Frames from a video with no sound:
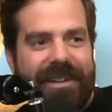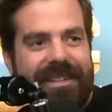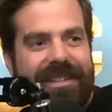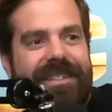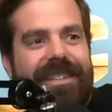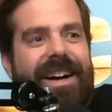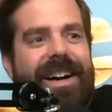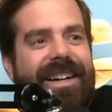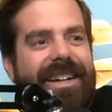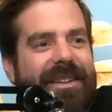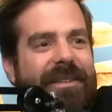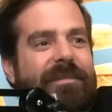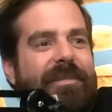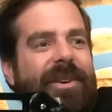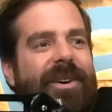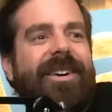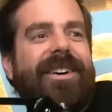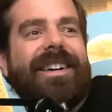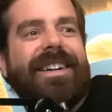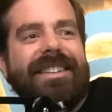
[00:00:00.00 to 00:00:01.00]
Stein at the
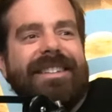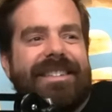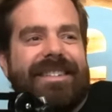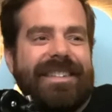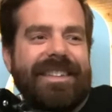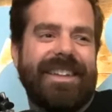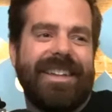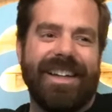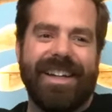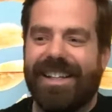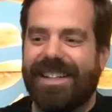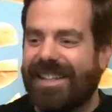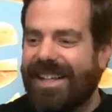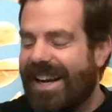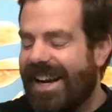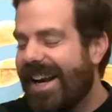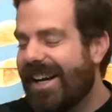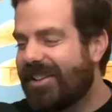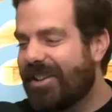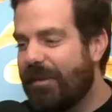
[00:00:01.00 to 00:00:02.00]
bar. I think I'm going to that'd
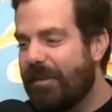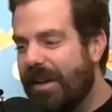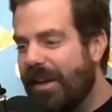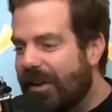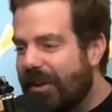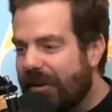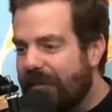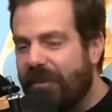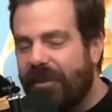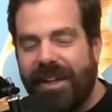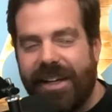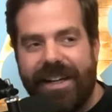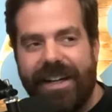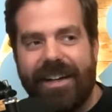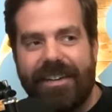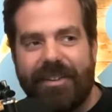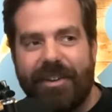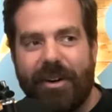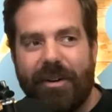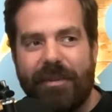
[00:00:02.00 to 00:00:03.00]
actually be a good play in
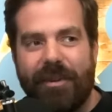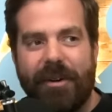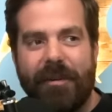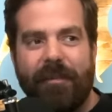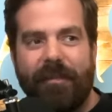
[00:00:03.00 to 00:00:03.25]
October.